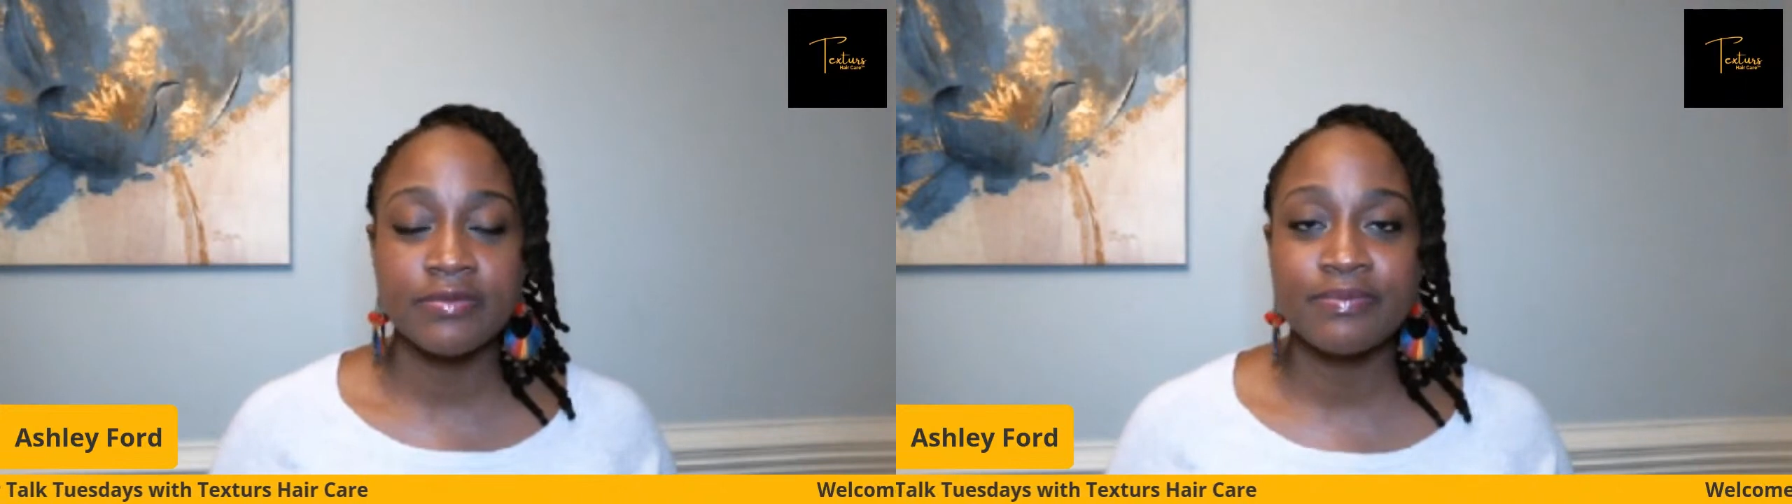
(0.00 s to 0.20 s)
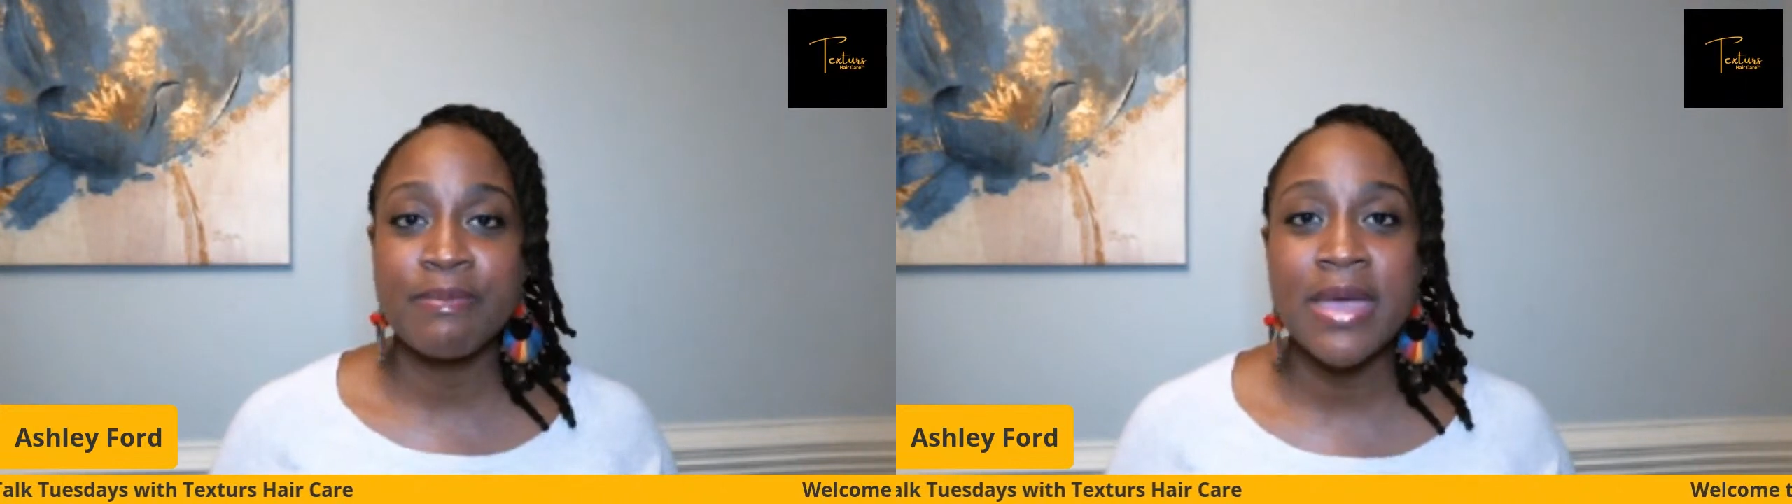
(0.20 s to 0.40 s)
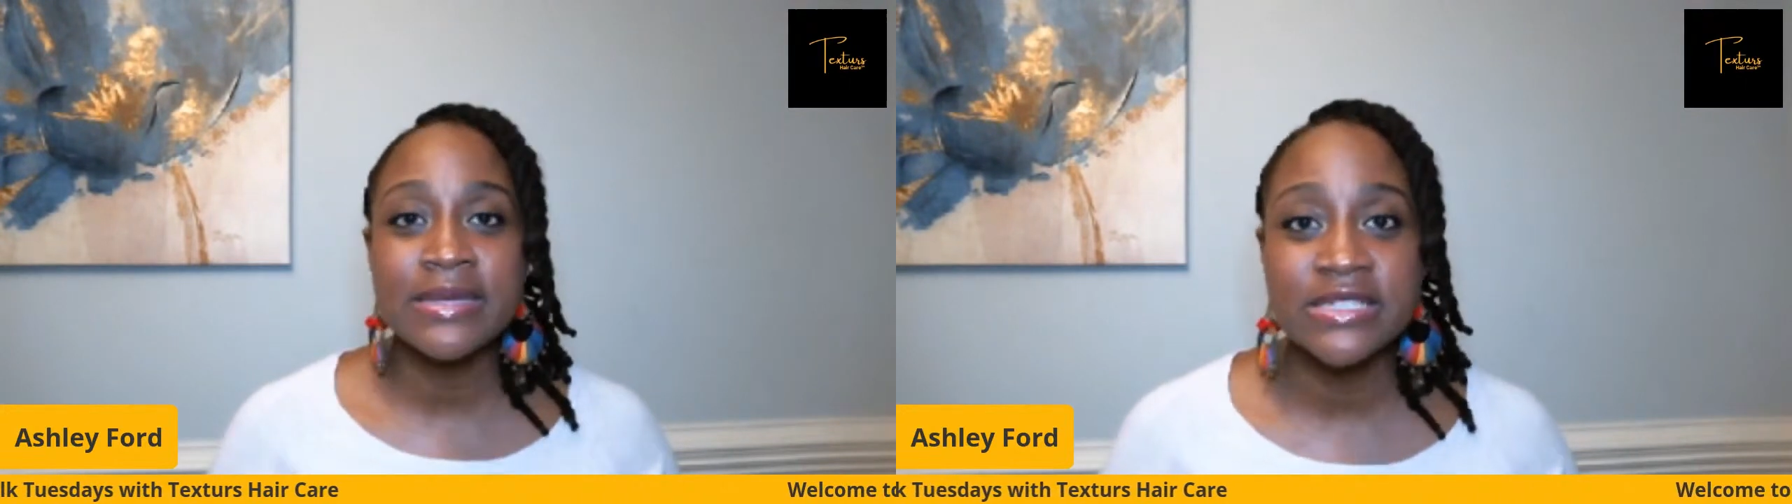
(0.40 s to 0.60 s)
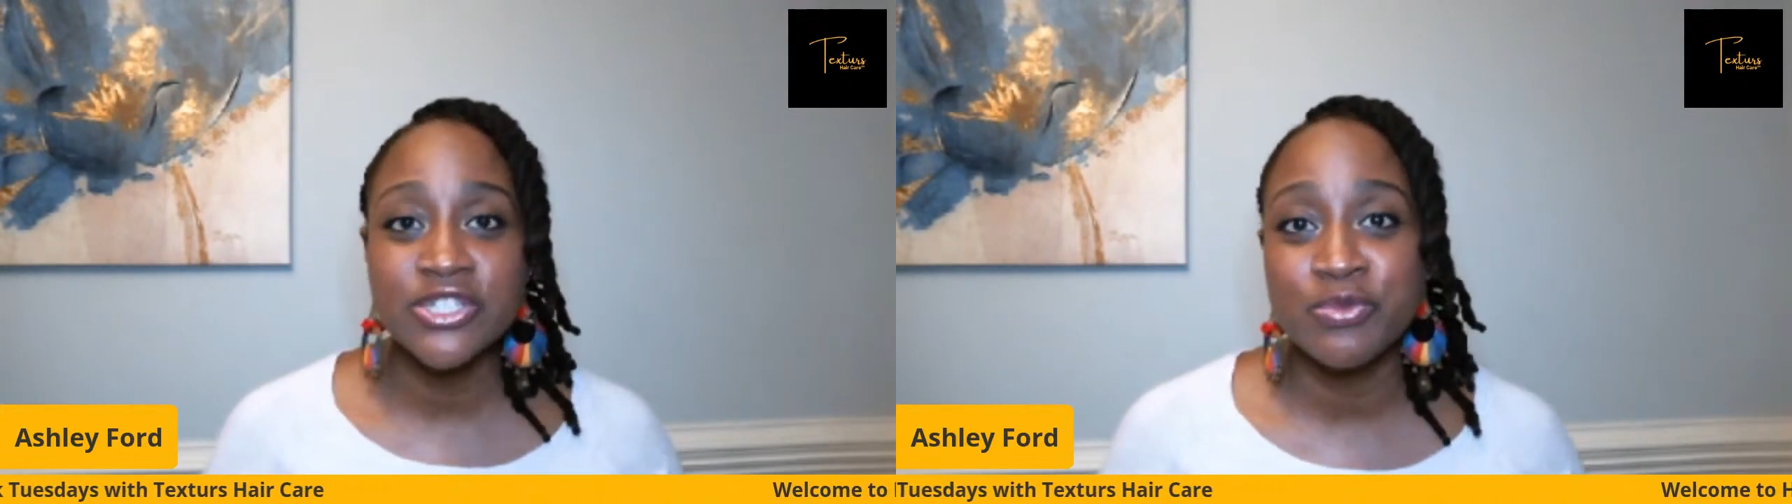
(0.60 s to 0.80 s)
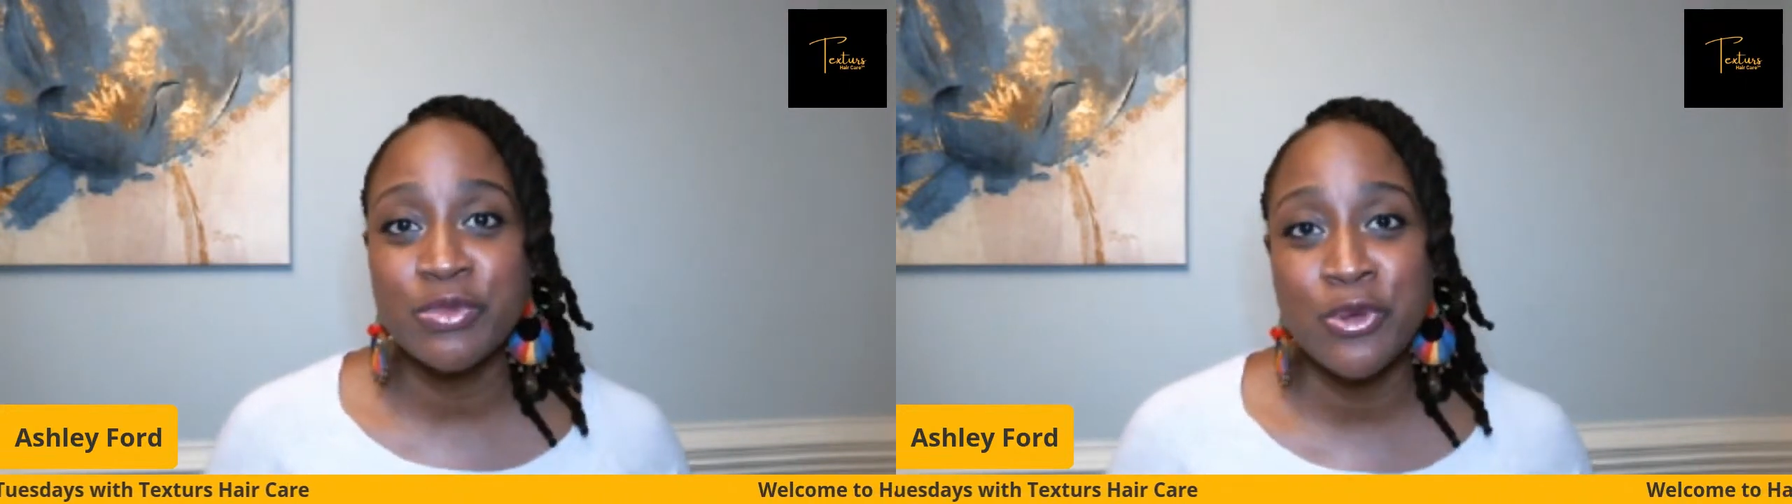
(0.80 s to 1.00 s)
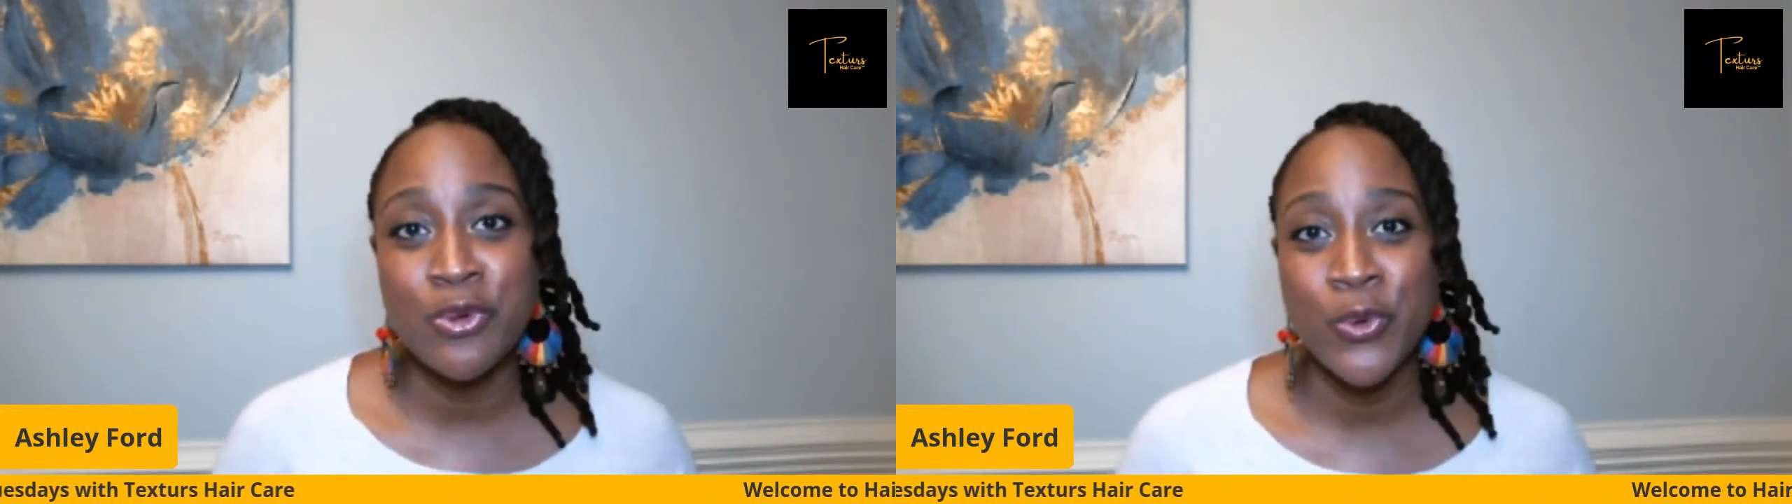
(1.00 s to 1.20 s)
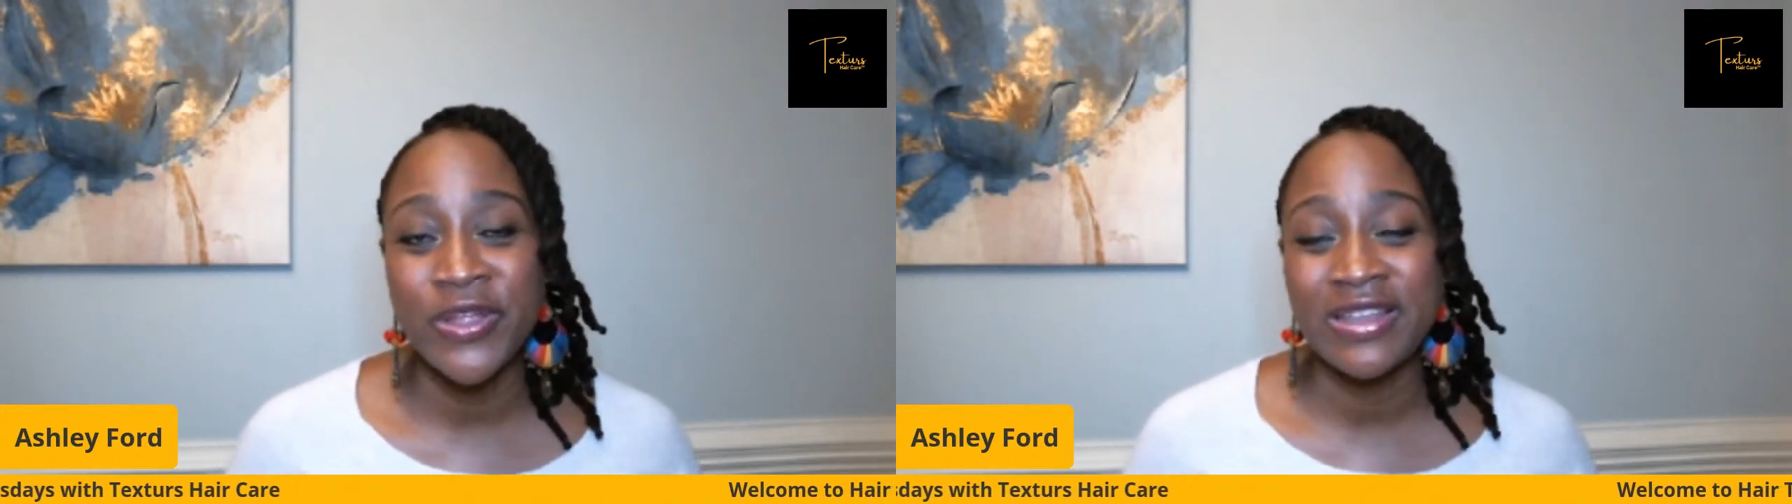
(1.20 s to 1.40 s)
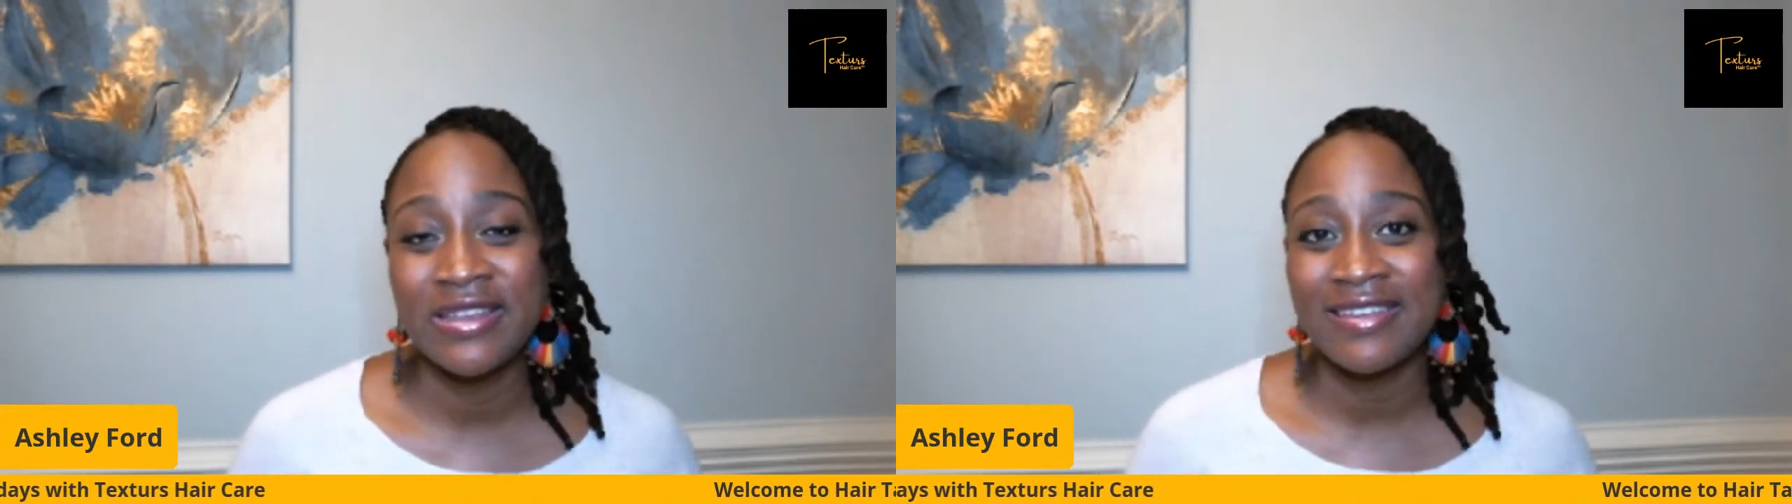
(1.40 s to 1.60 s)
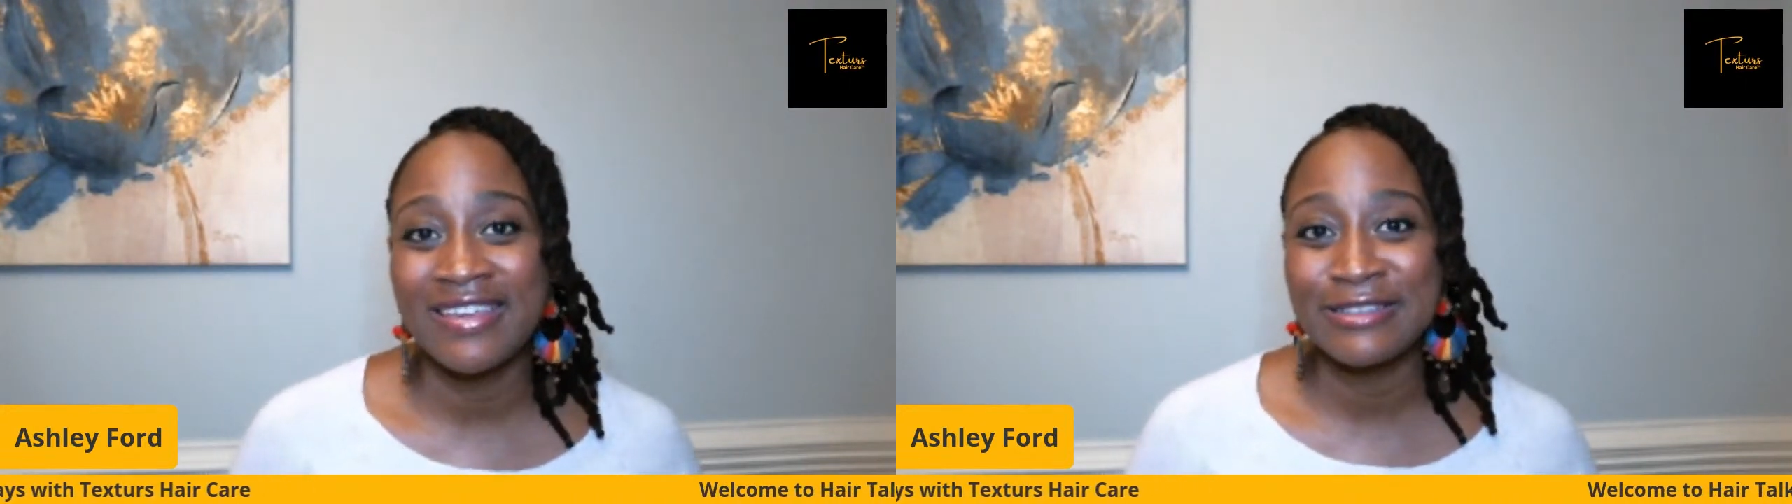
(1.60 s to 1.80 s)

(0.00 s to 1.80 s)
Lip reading: message me on